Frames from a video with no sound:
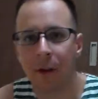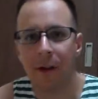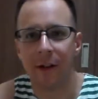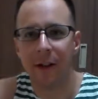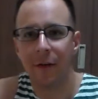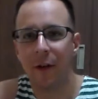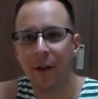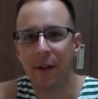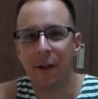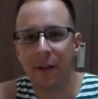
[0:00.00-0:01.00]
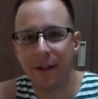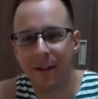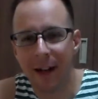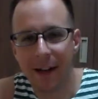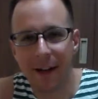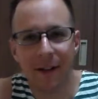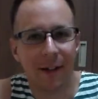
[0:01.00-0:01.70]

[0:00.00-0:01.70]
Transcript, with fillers: Greetings everyone, The Good Sir Knight here,